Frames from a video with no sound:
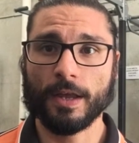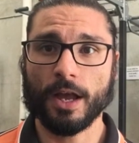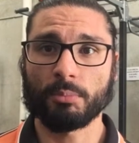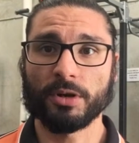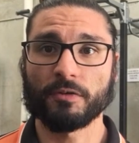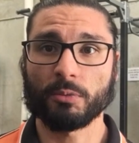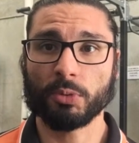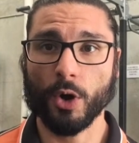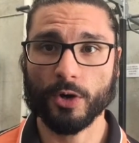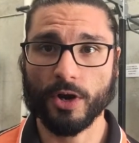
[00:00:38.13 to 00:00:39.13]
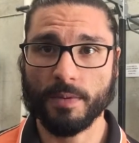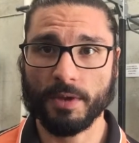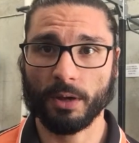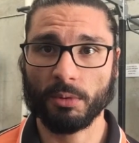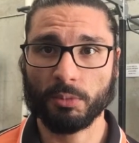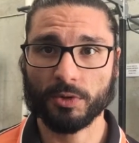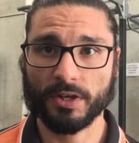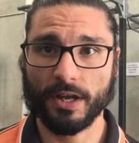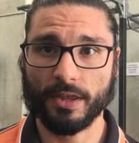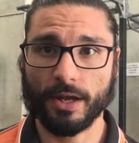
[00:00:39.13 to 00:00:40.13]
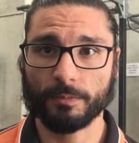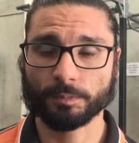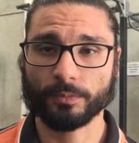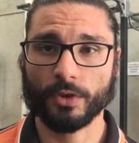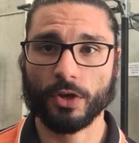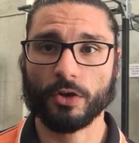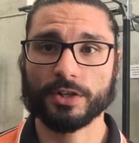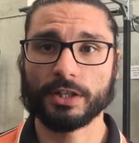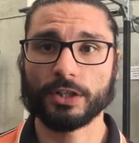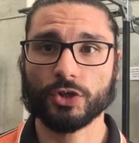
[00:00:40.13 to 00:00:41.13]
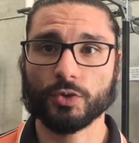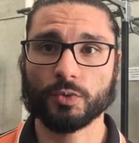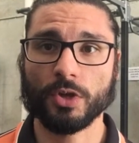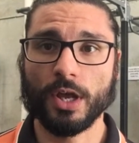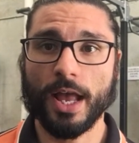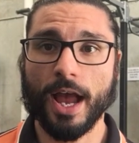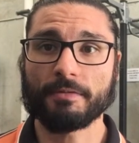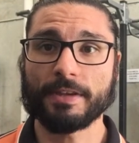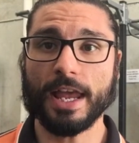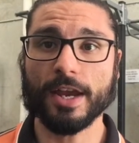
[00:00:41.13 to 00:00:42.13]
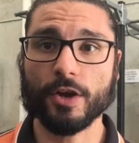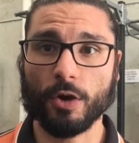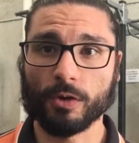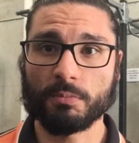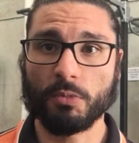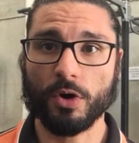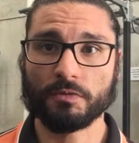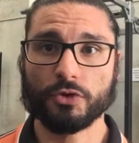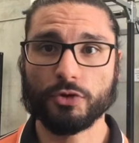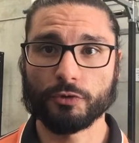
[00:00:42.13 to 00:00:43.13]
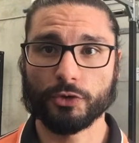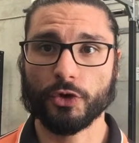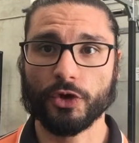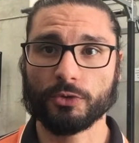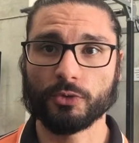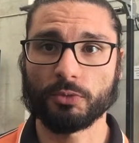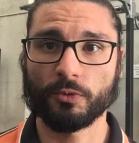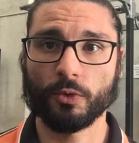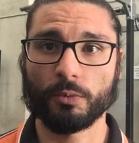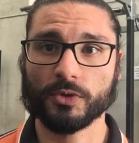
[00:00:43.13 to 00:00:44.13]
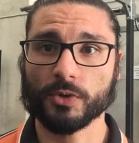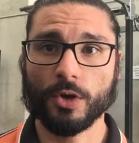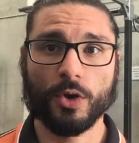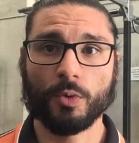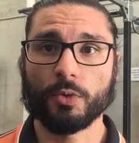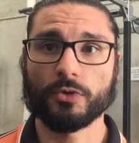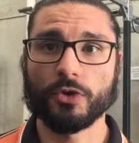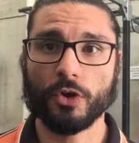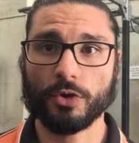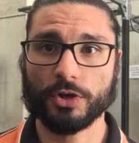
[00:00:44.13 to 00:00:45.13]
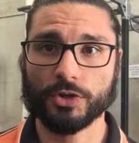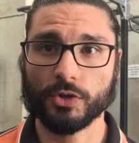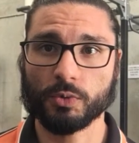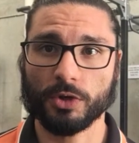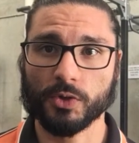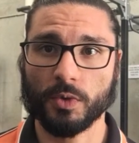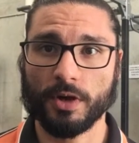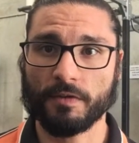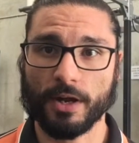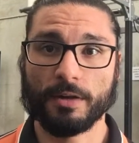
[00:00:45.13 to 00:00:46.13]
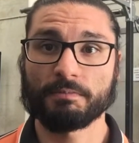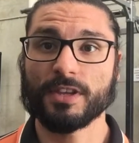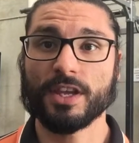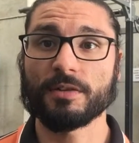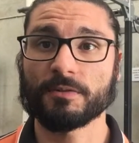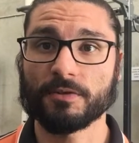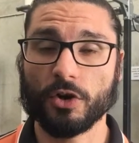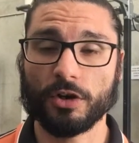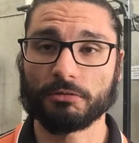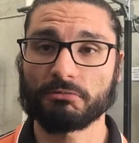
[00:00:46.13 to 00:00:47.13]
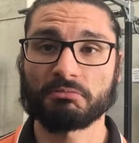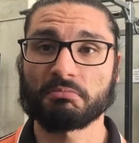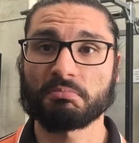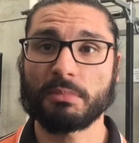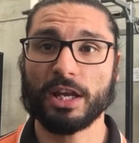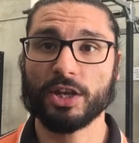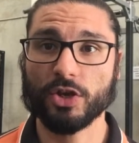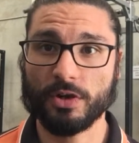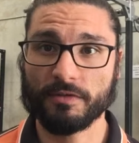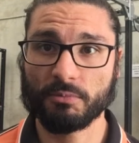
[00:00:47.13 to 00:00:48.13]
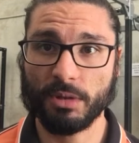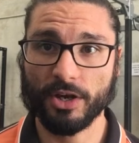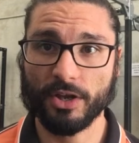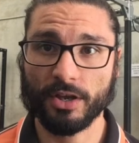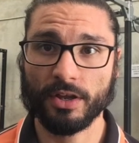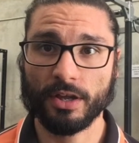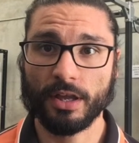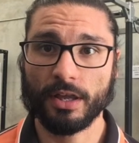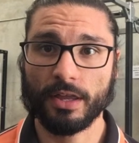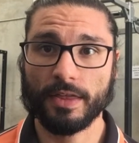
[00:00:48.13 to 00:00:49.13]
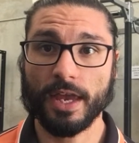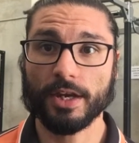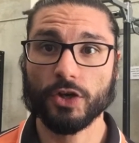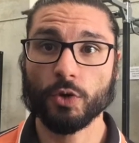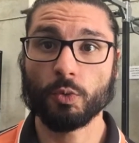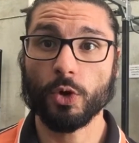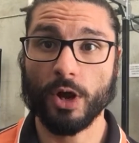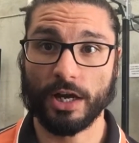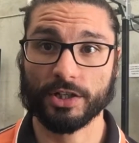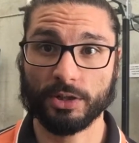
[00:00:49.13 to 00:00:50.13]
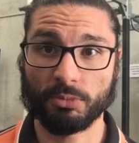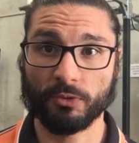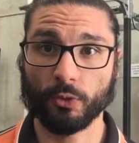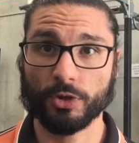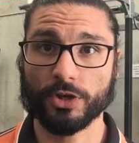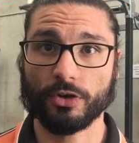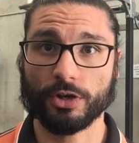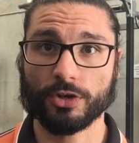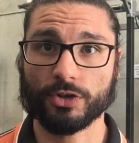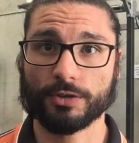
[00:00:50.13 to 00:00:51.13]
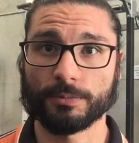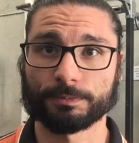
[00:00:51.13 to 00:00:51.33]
a bit of a program that can be put together. And ideally it should have the end goal in mind of you returning to performance with no issues whatsoever, if not making you even better than you were actually before you got injured.